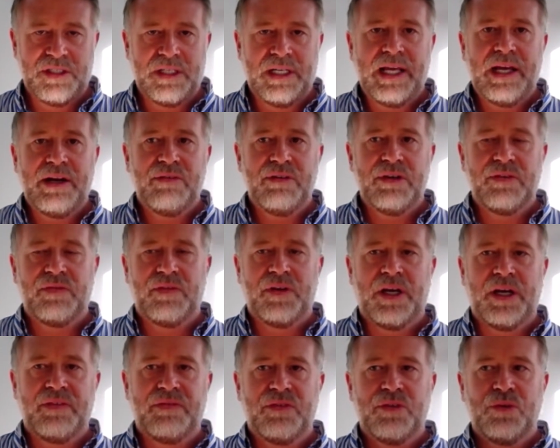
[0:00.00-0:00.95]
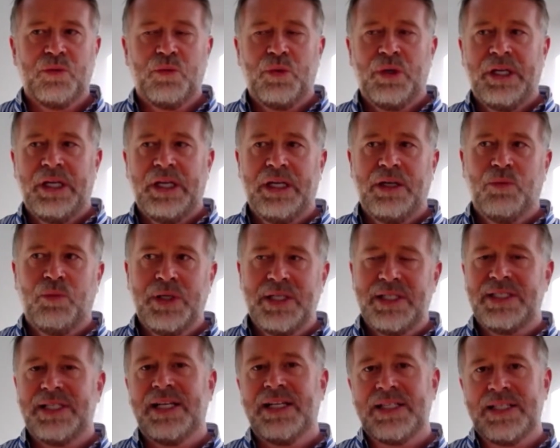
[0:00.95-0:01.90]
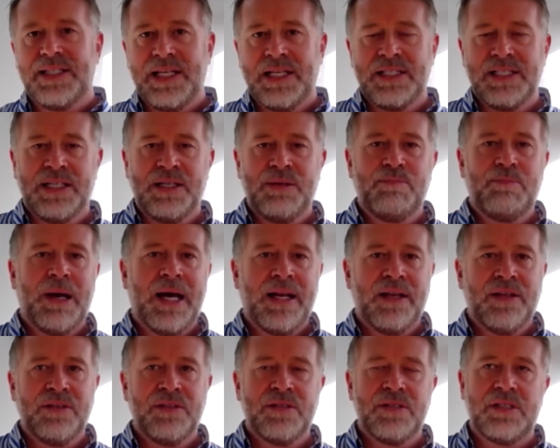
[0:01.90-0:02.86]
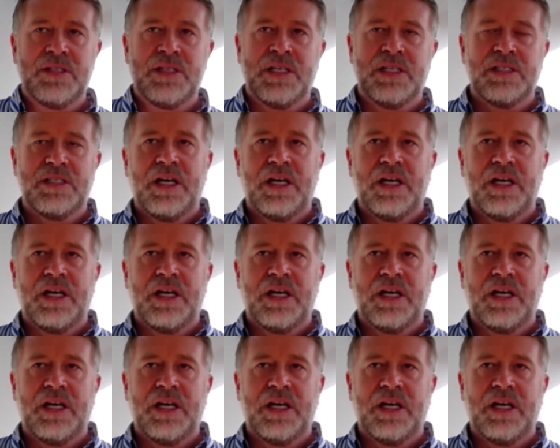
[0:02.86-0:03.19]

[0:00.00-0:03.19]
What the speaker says: an area of life that we sense there's an imbalance,